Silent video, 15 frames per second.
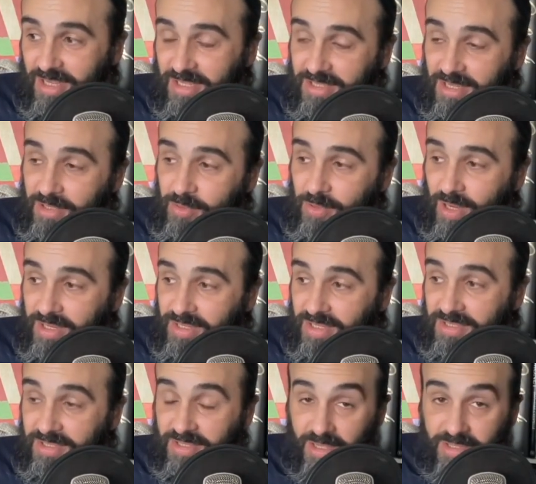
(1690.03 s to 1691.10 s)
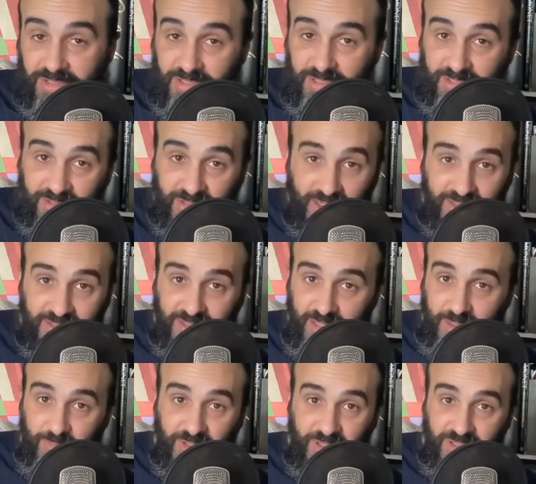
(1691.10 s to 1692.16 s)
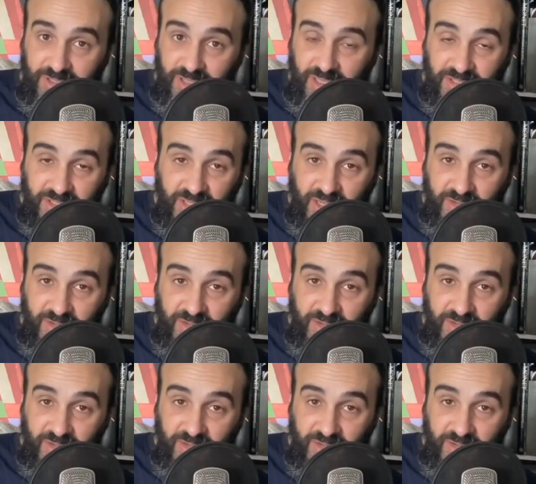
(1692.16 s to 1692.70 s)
I say tried, I started last night because that's it.